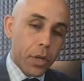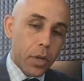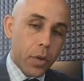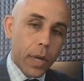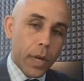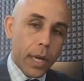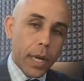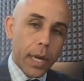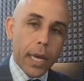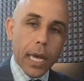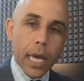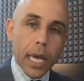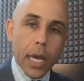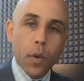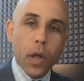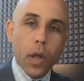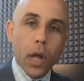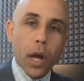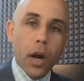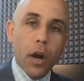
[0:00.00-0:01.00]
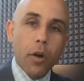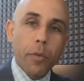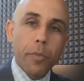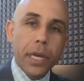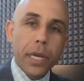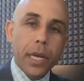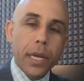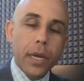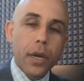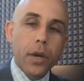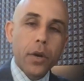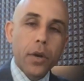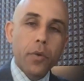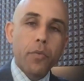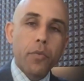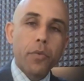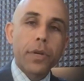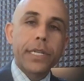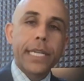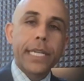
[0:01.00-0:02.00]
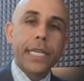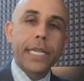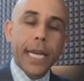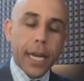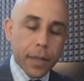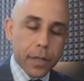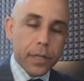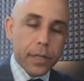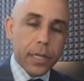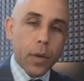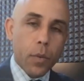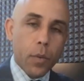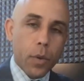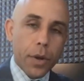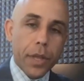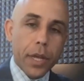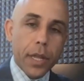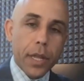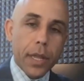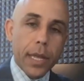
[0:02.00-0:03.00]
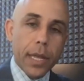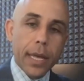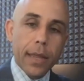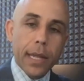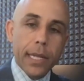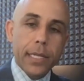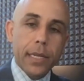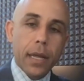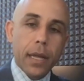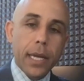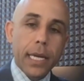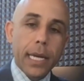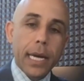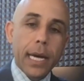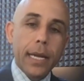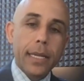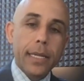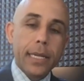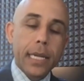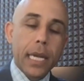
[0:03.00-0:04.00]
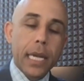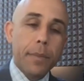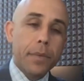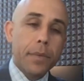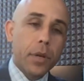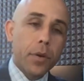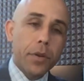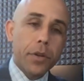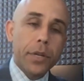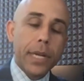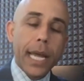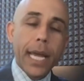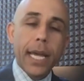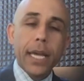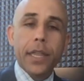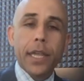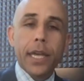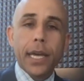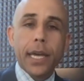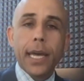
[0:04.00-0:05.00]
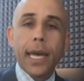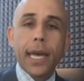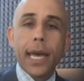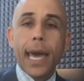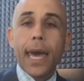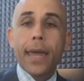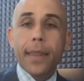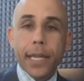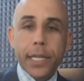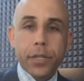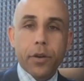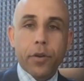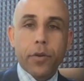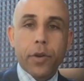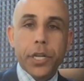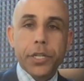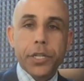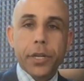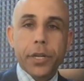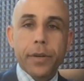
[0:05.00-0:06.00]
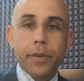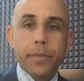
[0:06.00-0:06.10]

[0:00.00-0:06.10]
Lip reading: you, it will all be ridiculously worth it. That's all I got. Keep doing your dang thing, and let's go crush it.